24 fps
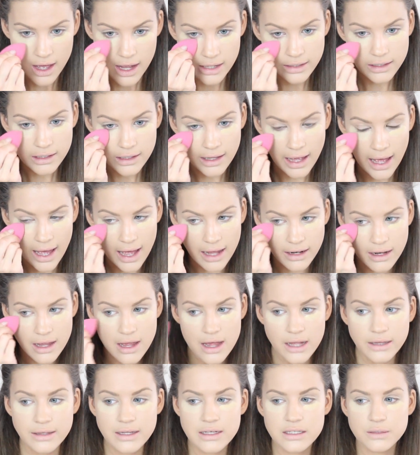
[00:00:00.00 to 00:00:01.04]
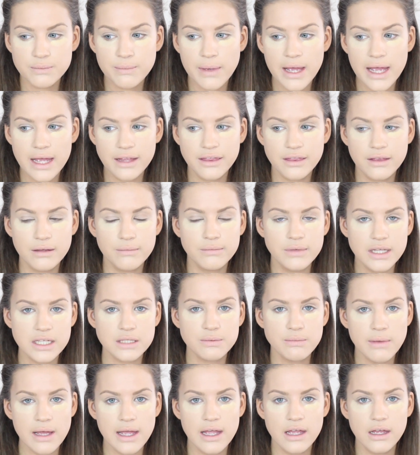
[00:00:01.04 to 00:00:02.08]
And again, this may
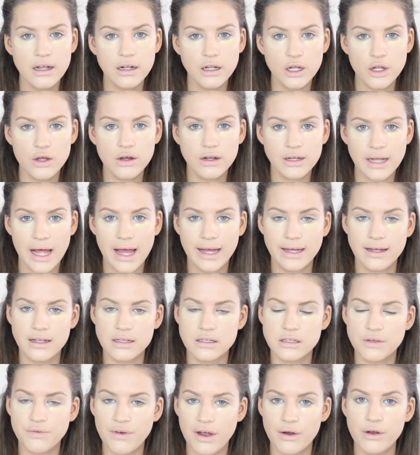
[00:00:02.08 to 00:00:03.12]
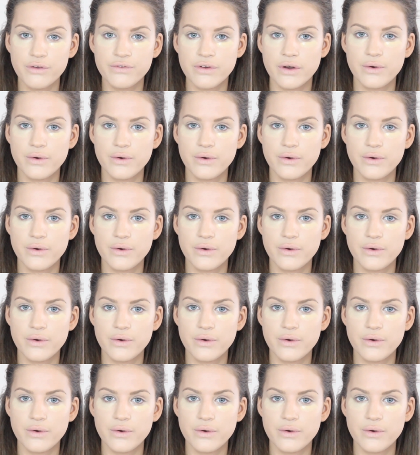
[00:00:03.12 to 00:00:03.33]
look like it's very,